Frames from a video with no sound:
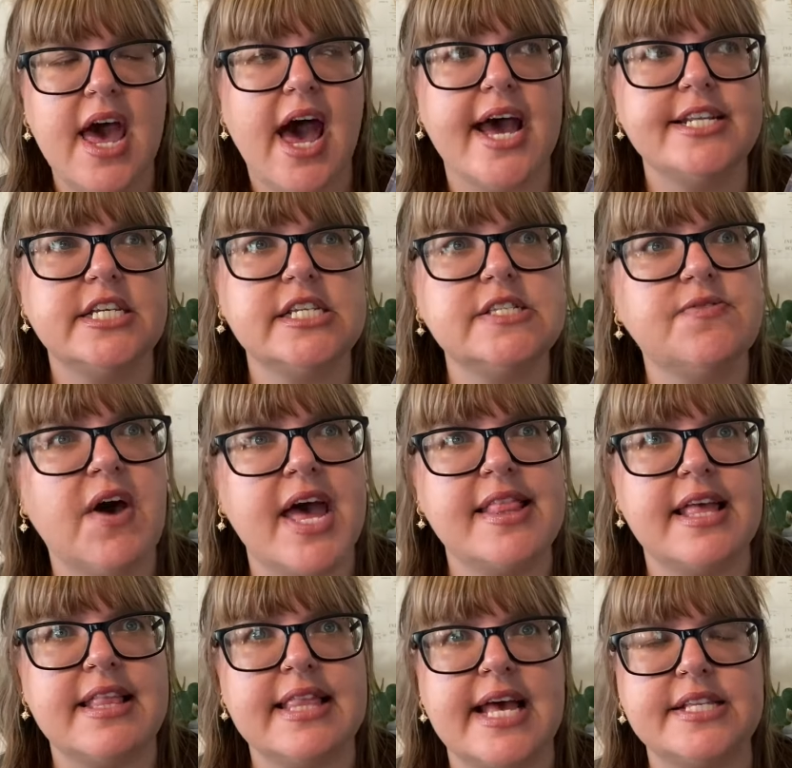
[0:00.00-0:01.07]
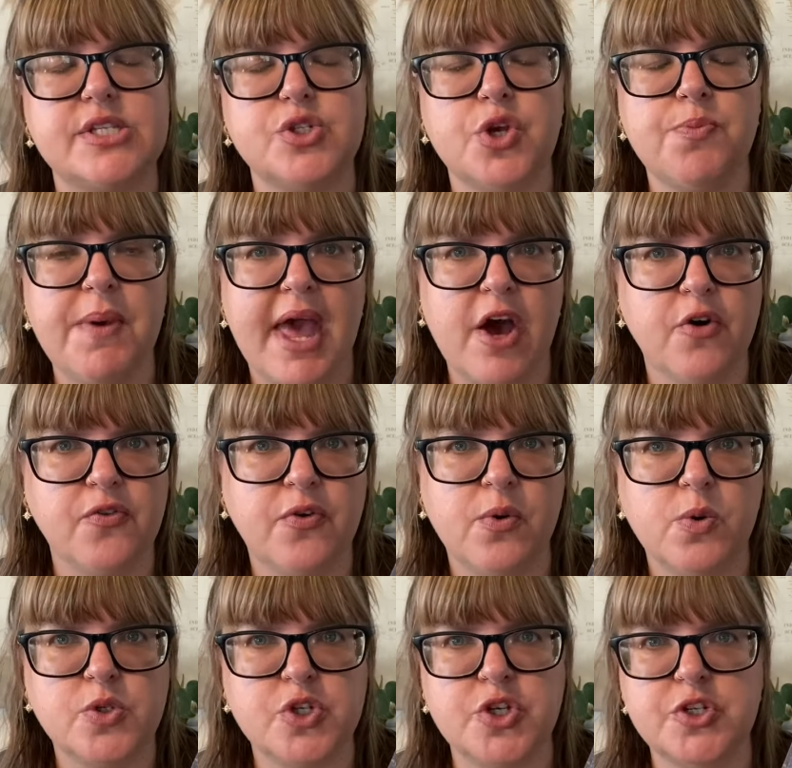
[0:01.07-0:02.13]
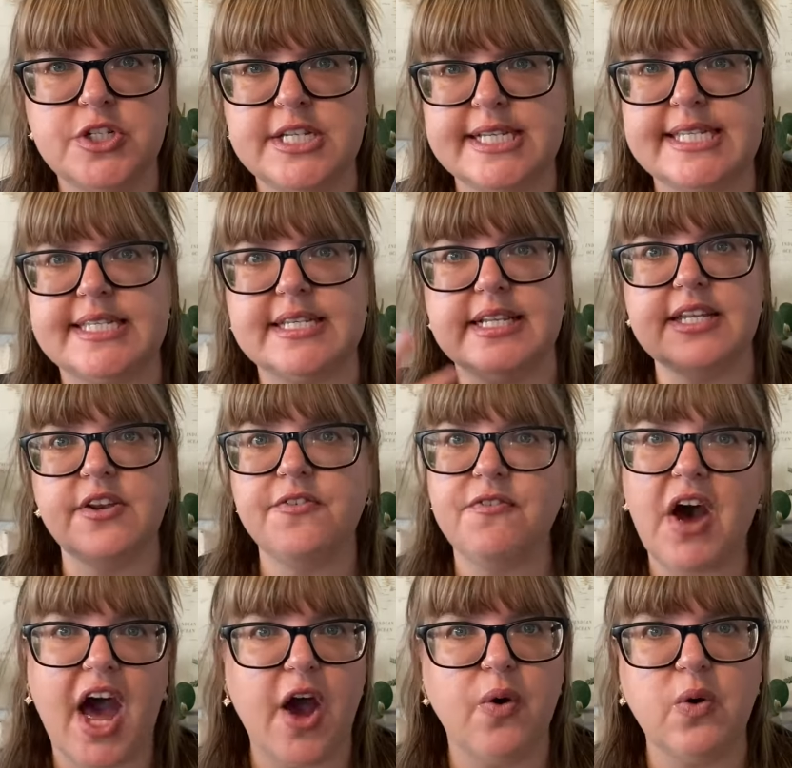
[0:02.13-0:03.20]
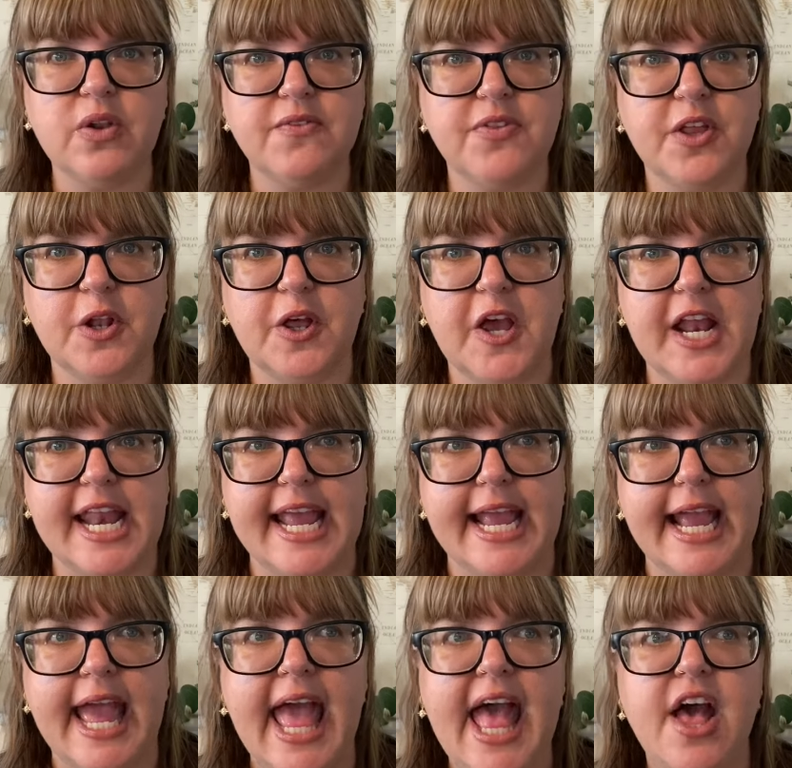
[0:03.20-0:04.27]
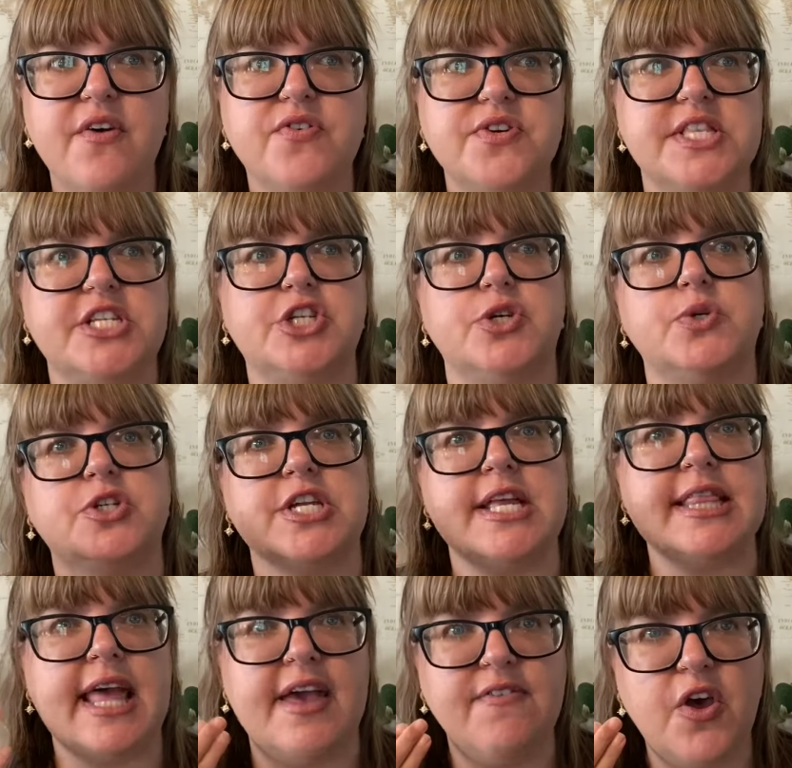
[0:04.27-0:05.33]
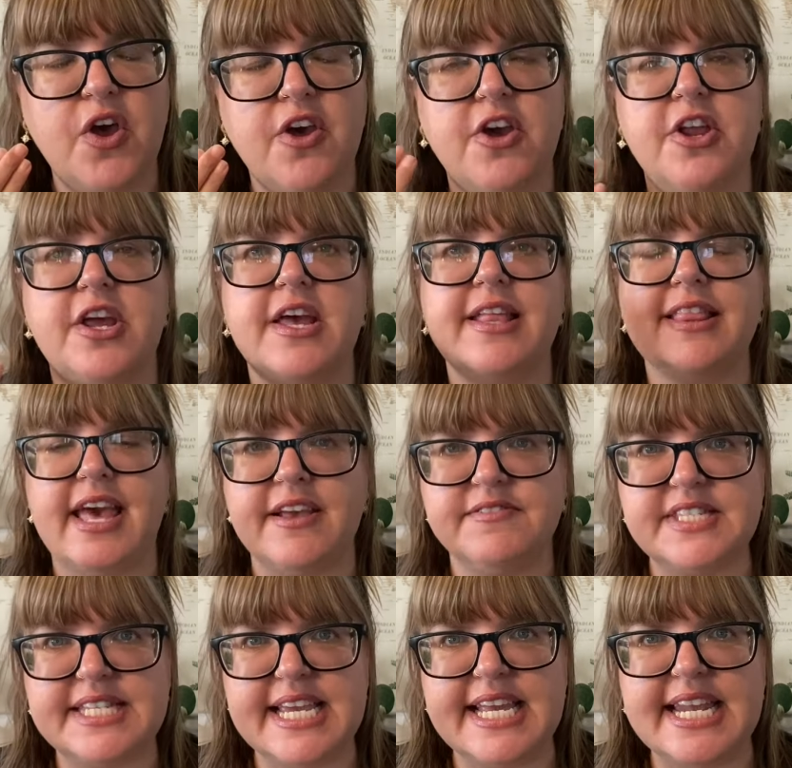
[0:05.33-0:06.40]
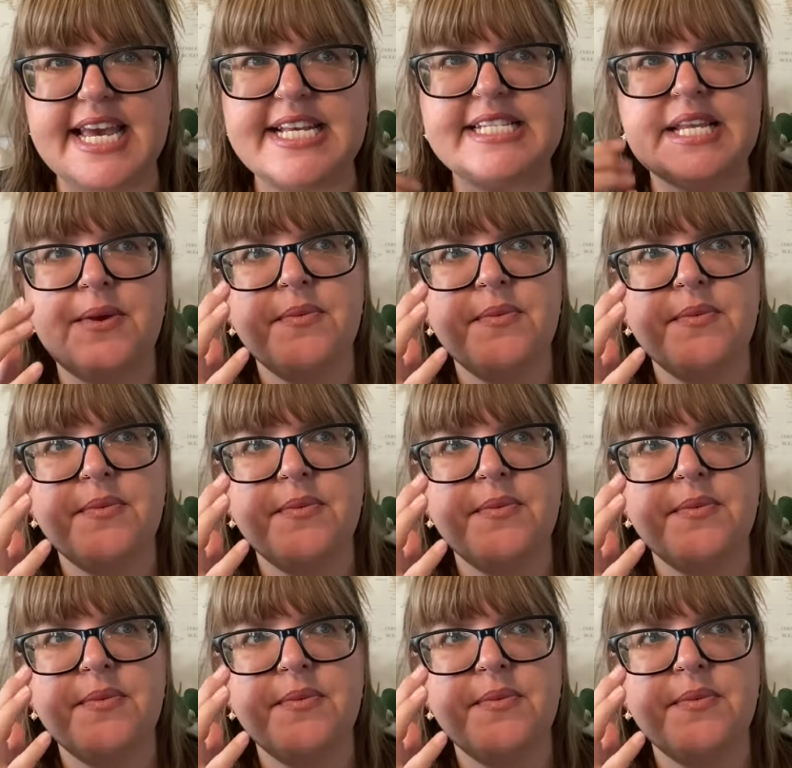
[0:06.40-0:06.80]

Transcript: I just find that that's super helpful to just solidify all of the learning for the children. They've heard it, they've seen it.